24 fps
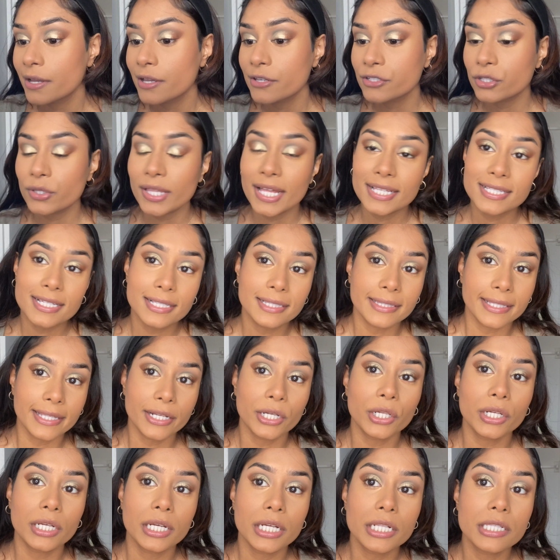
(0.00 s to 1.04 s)
So that's a
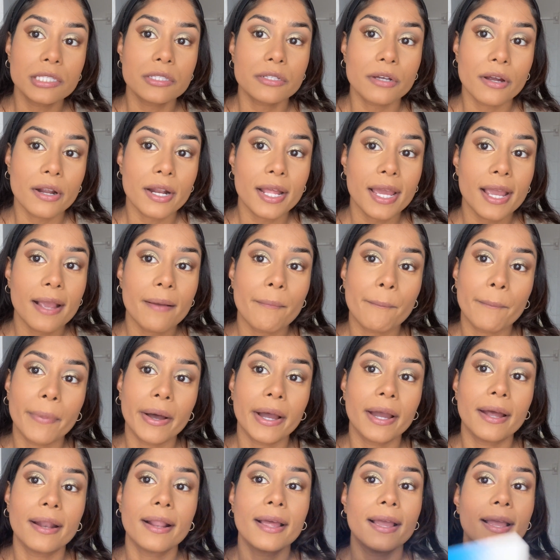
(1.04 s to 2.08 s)
little concerning,
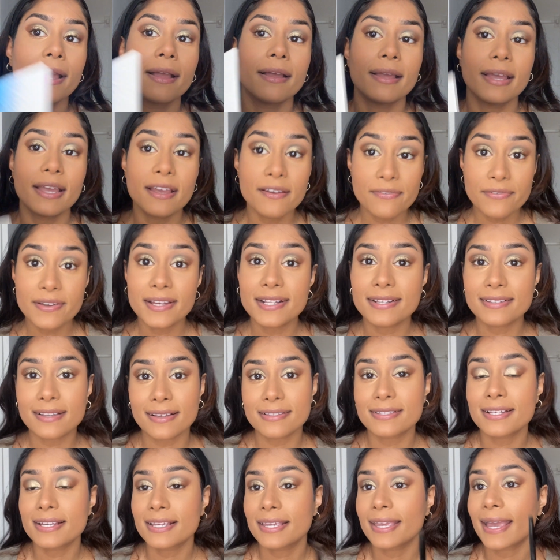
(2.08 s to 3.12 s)
but if it
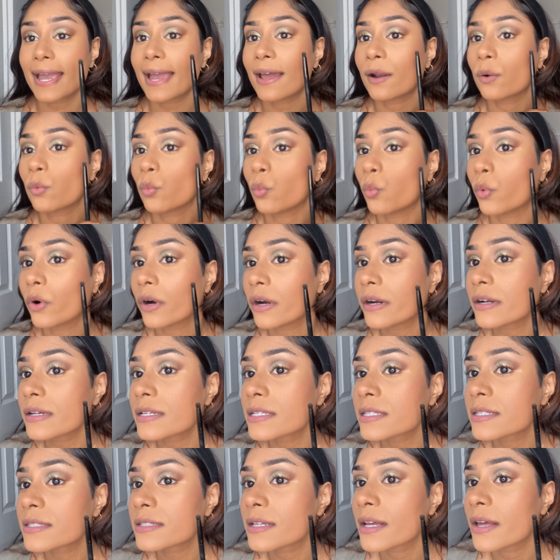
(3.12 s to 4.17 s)
doesn't get
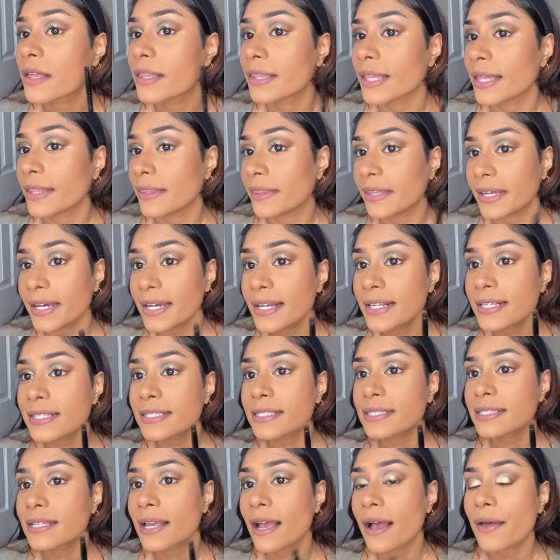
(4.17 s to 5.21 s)
worse than
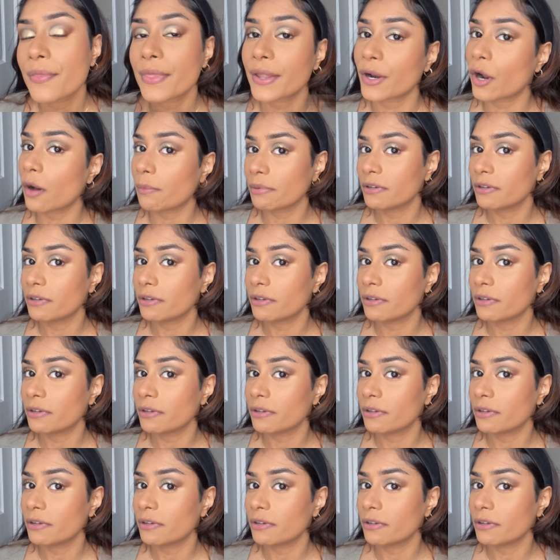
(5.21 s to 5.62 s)
this, then I'll be